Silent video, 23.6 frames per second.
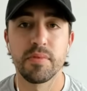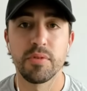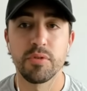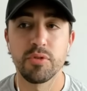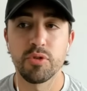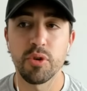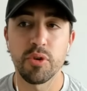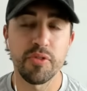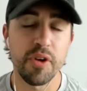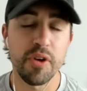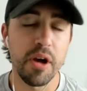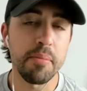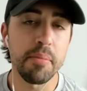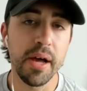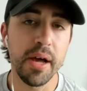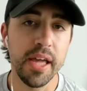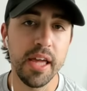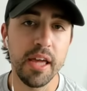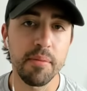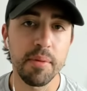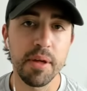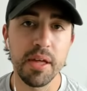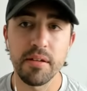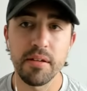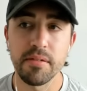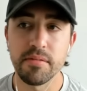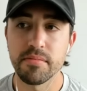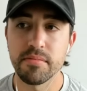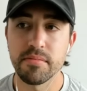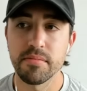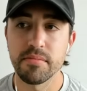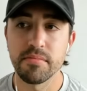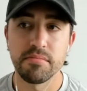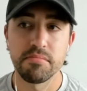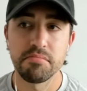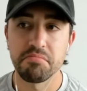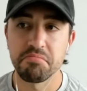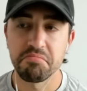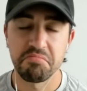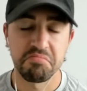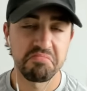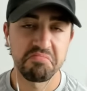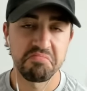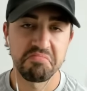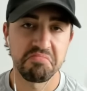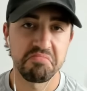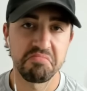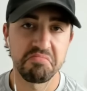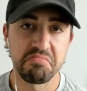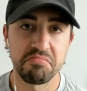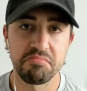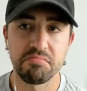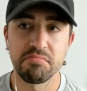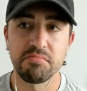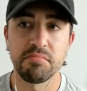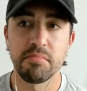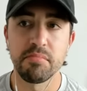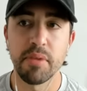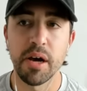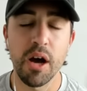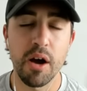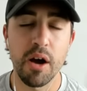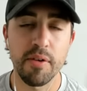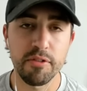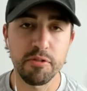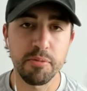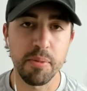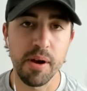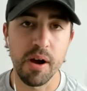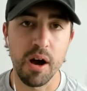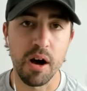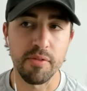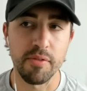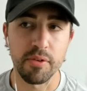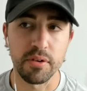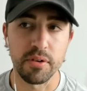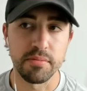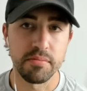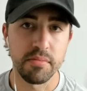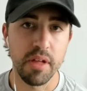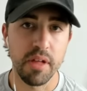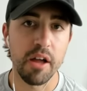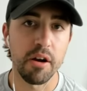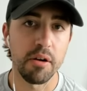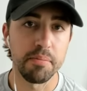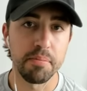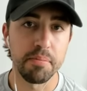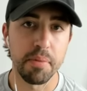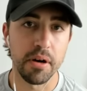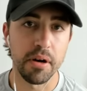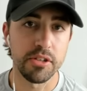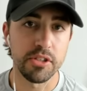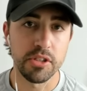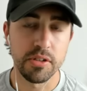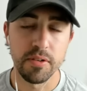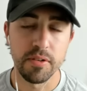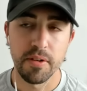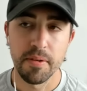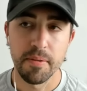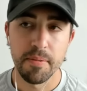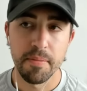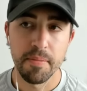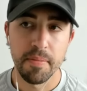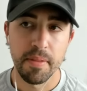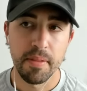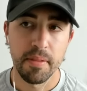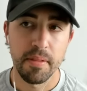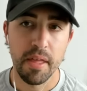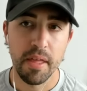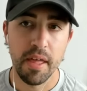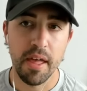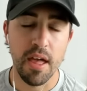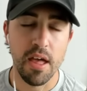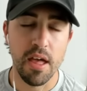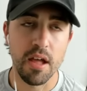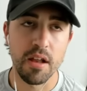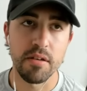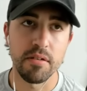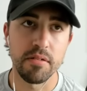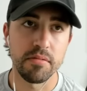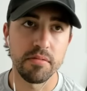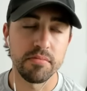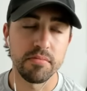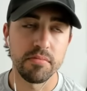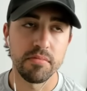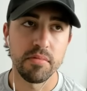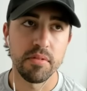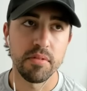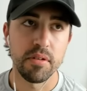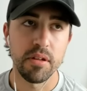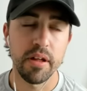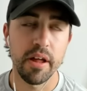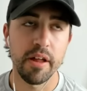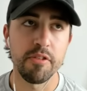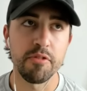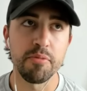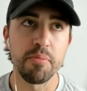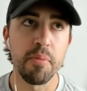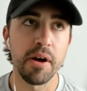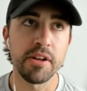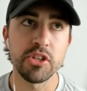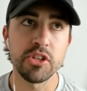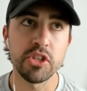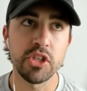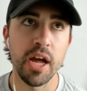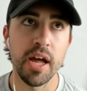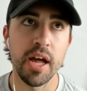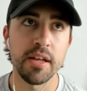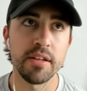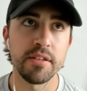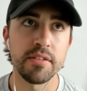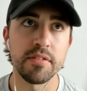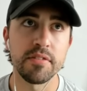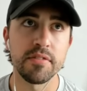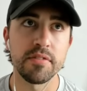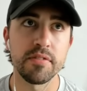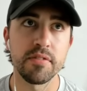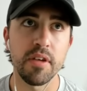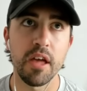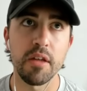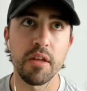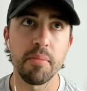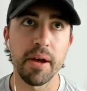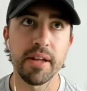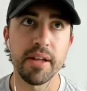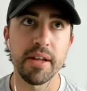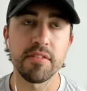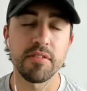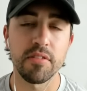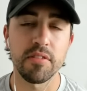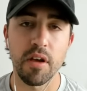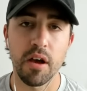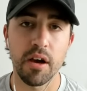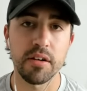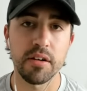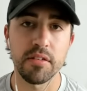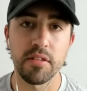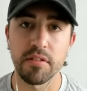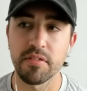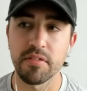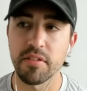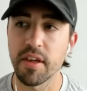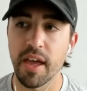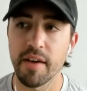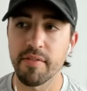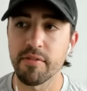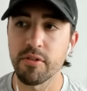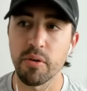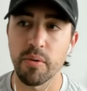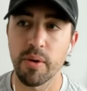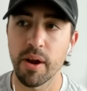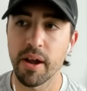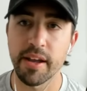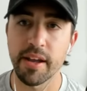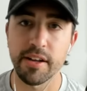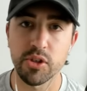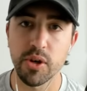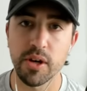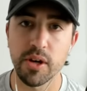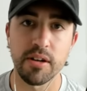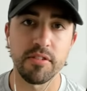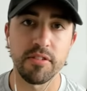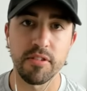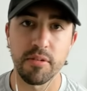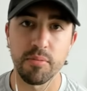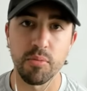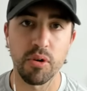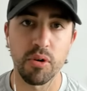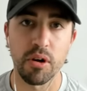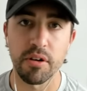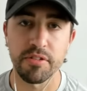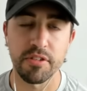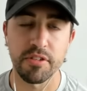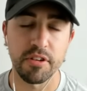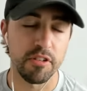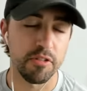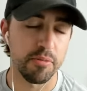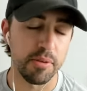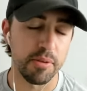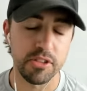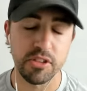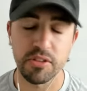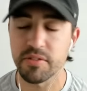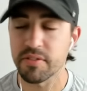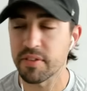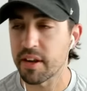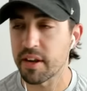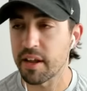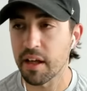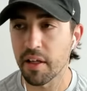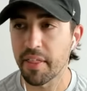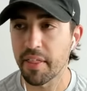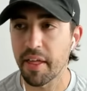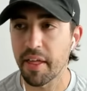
So if I'm Miami, my offer is my offer. I don't budge. And as much as it might suck to see Kevin Durant get traded somewhere else, and as much as an L